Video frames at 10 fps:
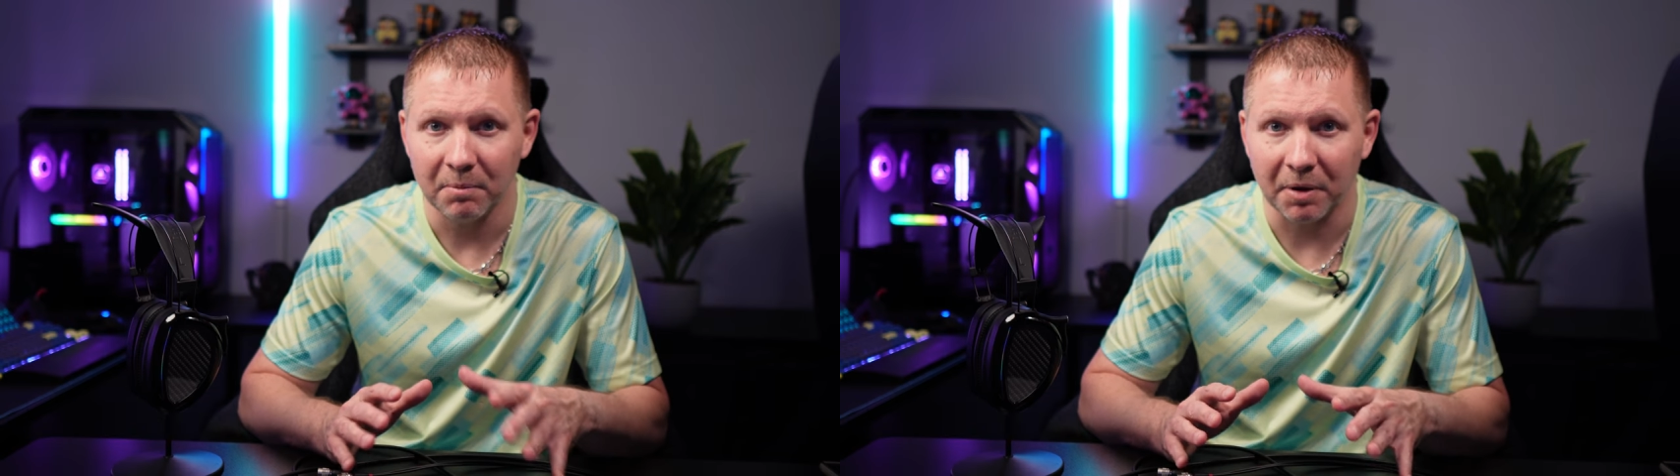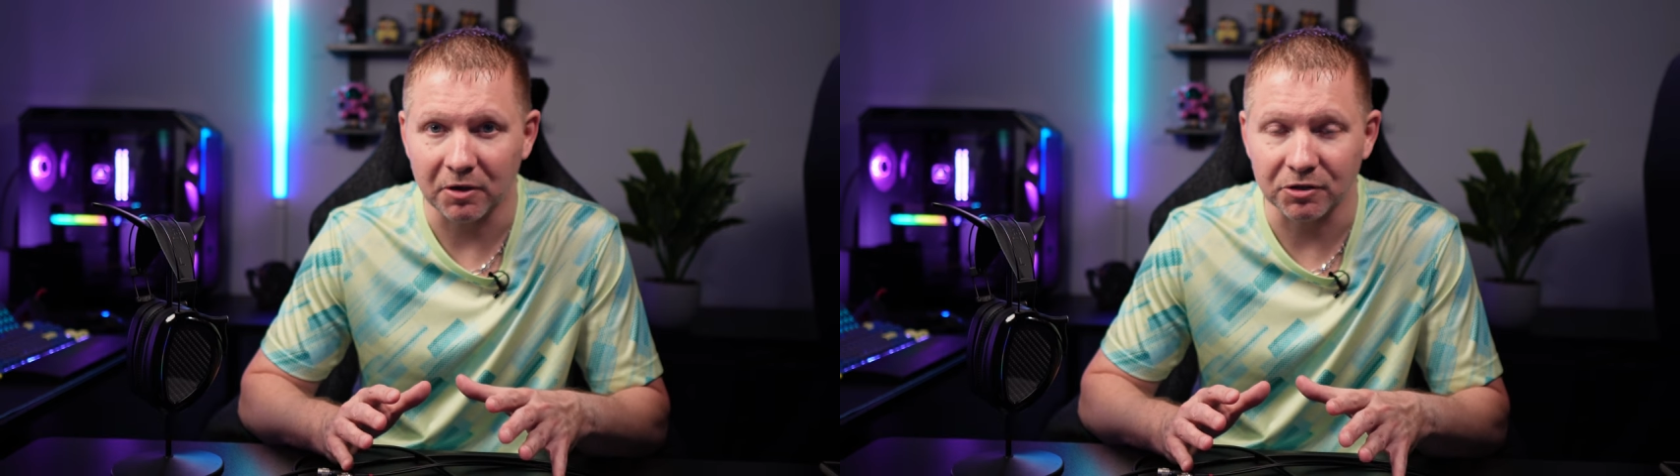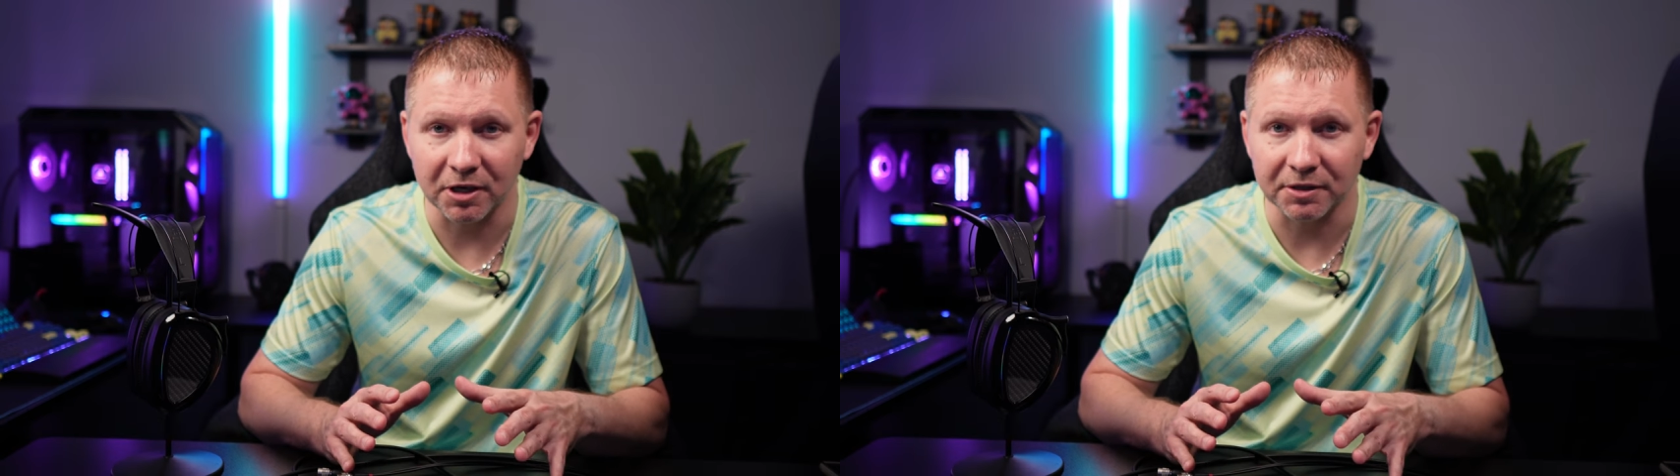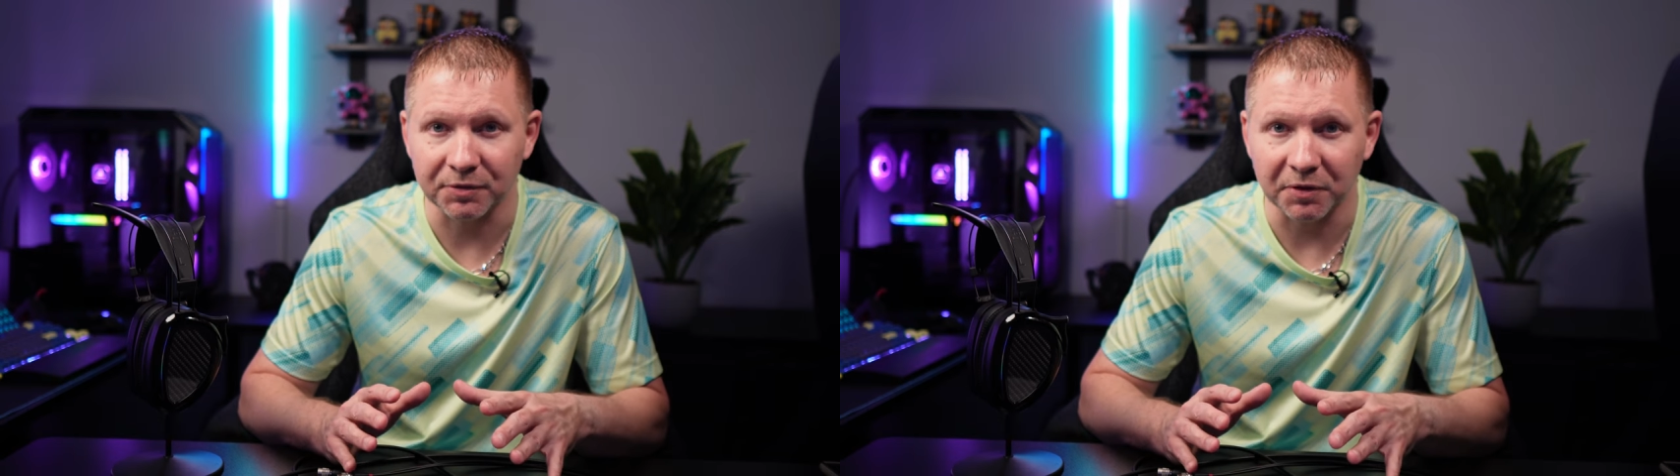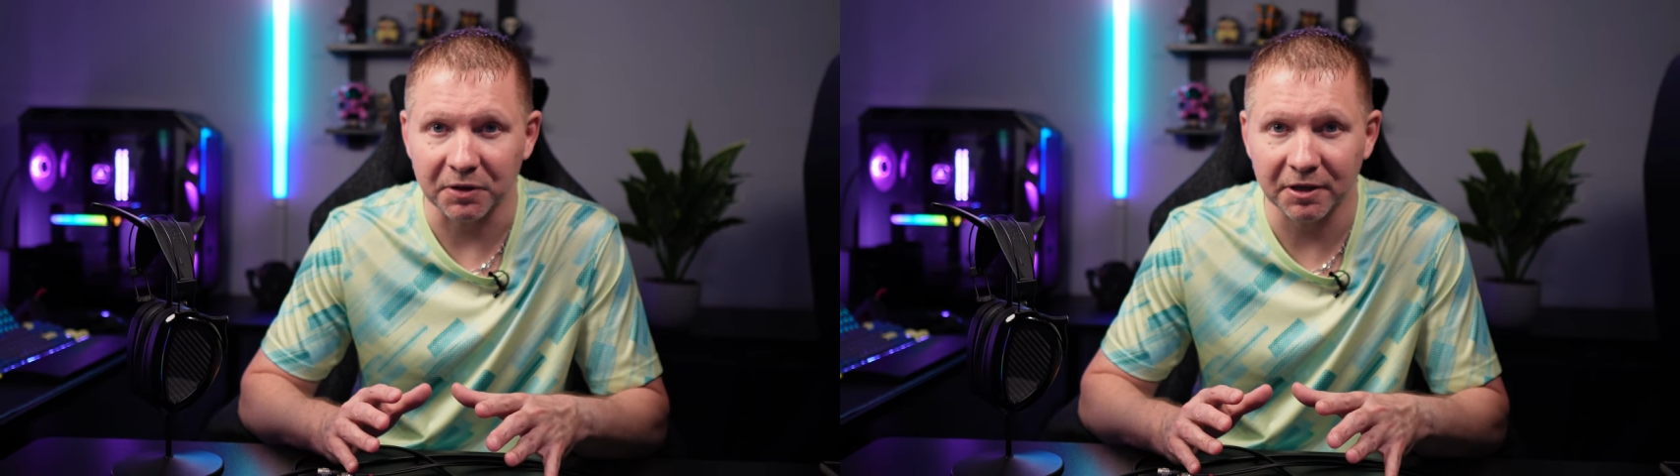Apologize
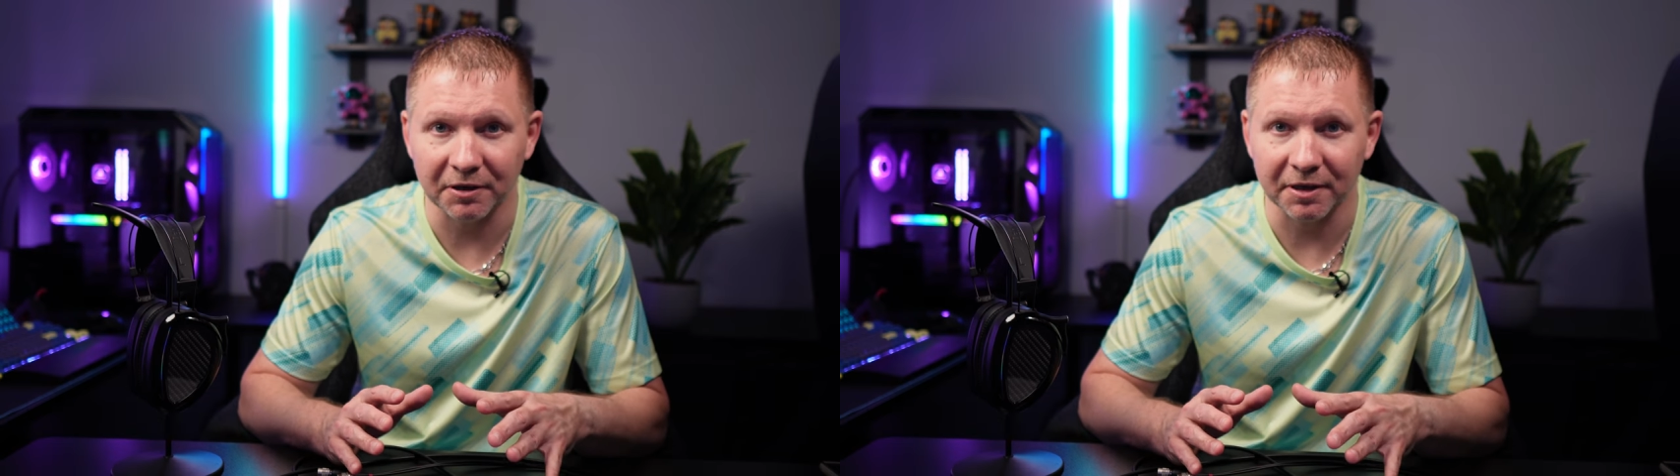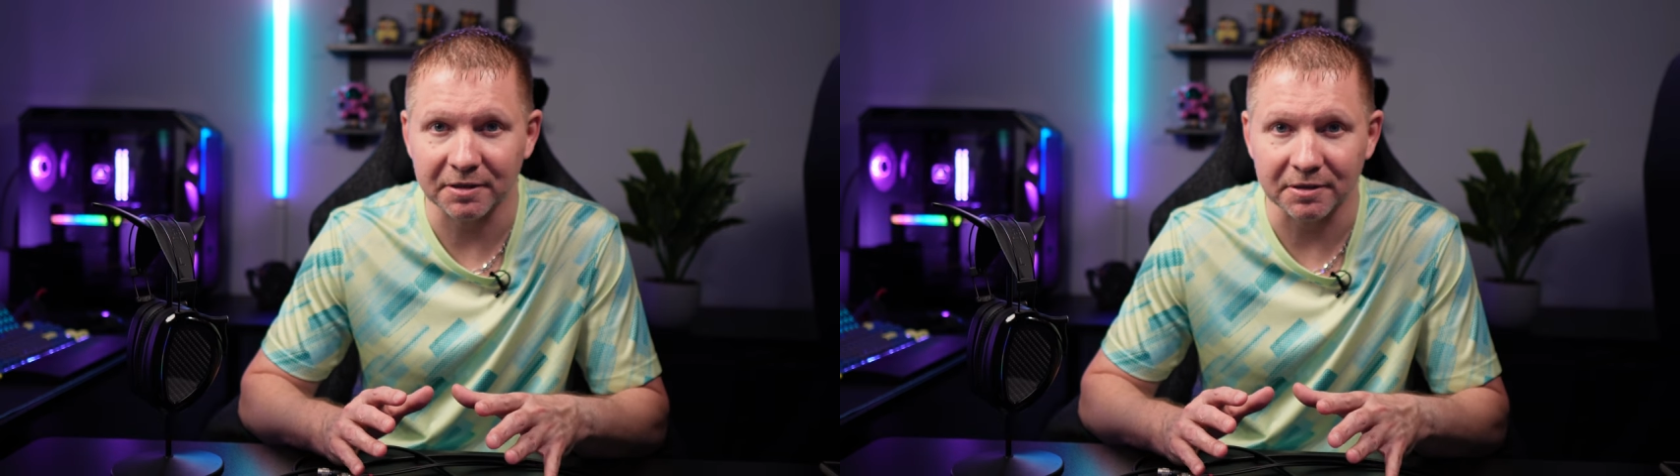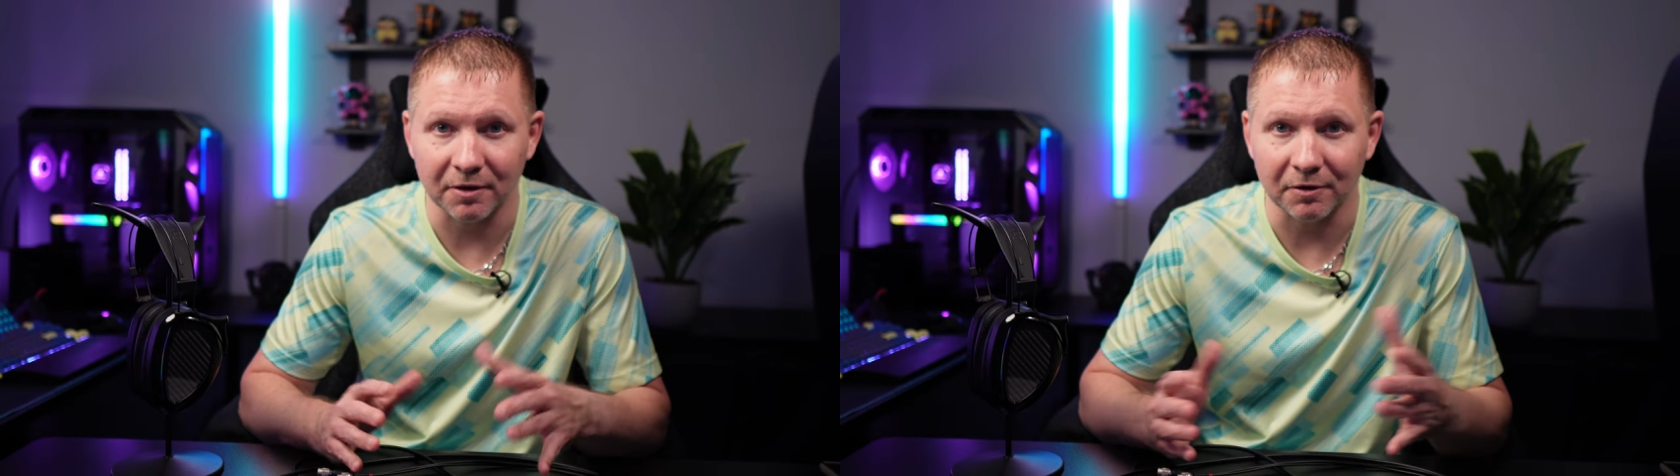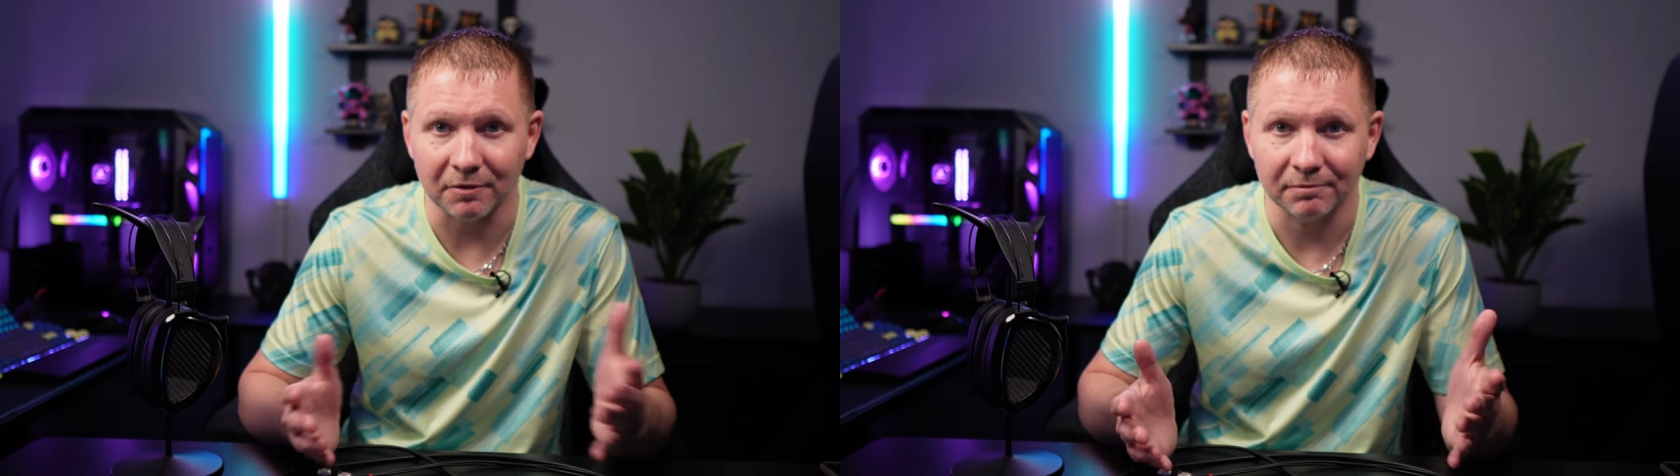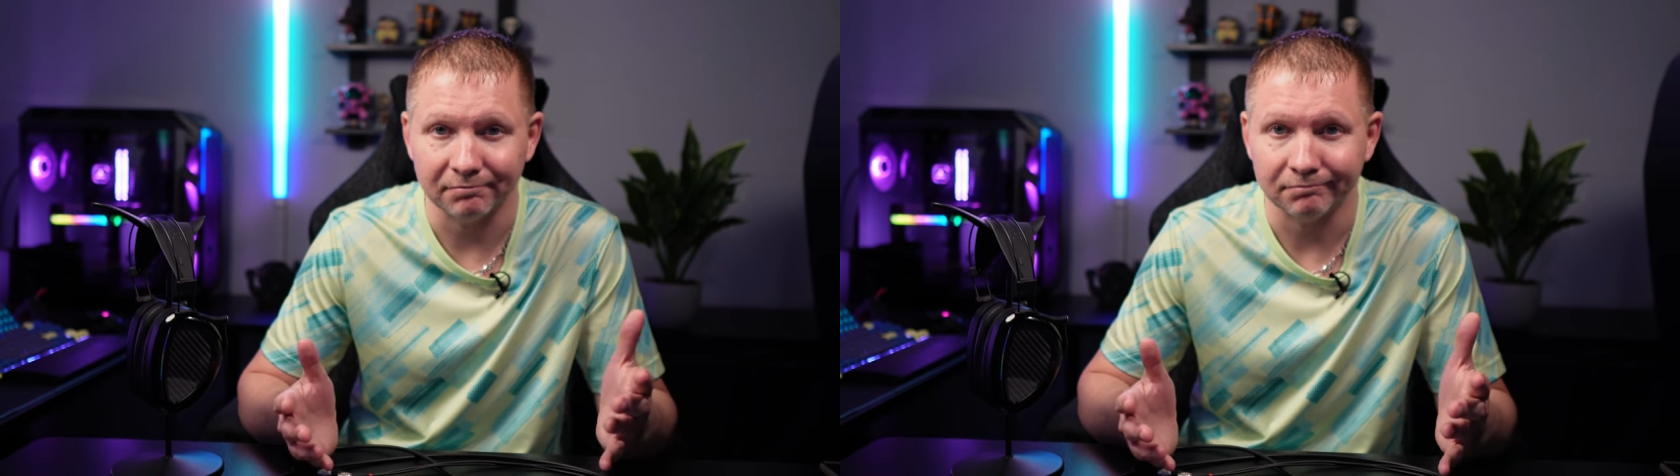for the lyrics, so